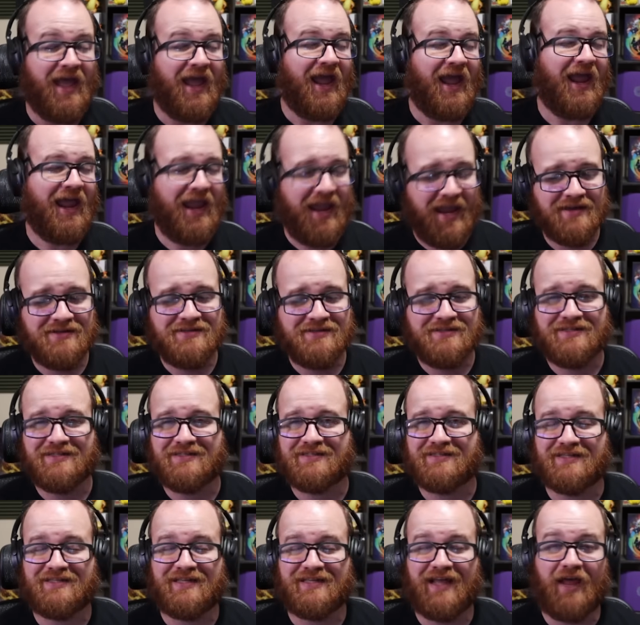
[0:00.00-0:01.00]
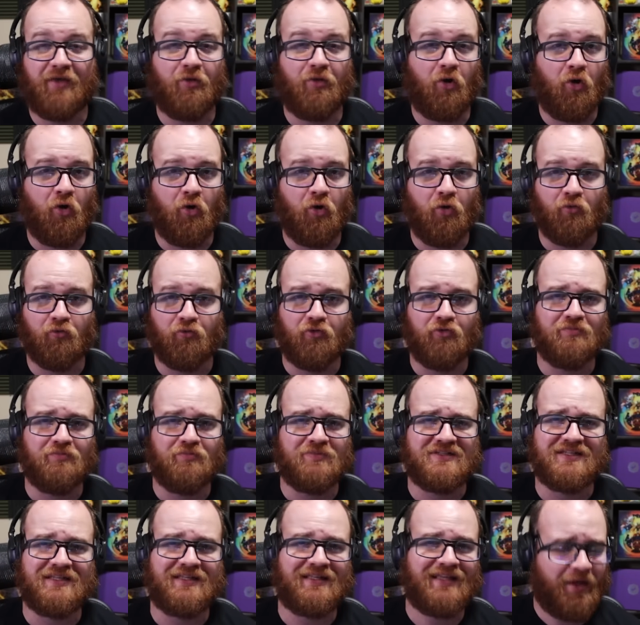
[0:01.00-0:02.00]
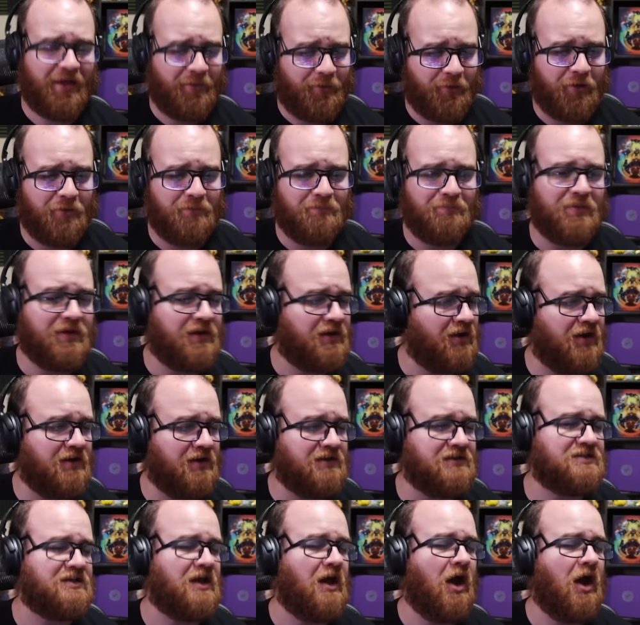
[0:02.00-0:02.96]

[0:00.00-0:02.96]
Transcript: and to tie the whole room together, because